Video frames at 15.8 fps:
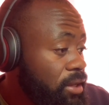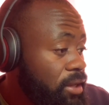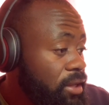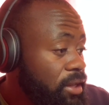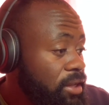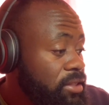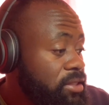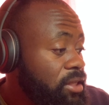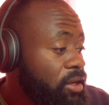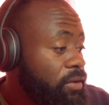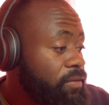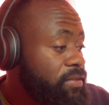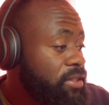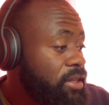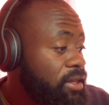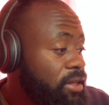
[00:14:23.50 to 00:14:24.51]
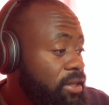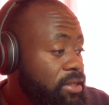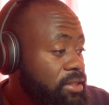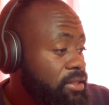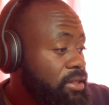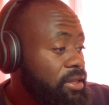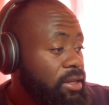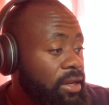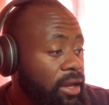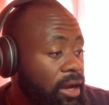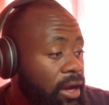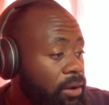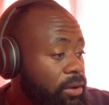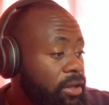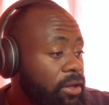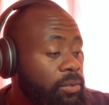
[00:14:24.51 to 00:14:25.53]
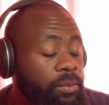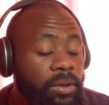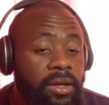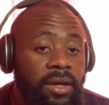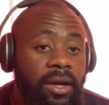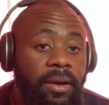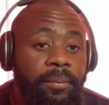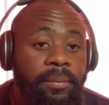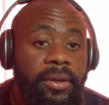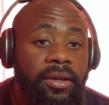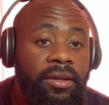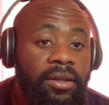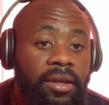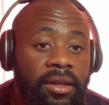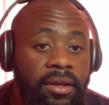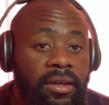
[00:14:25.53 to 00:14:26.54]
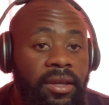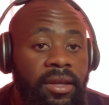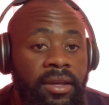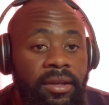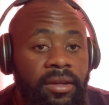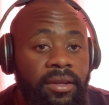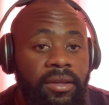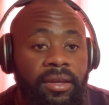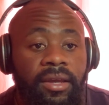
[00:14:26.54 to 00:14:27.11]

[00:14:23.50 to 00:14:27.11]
Instead of saying, how can we come and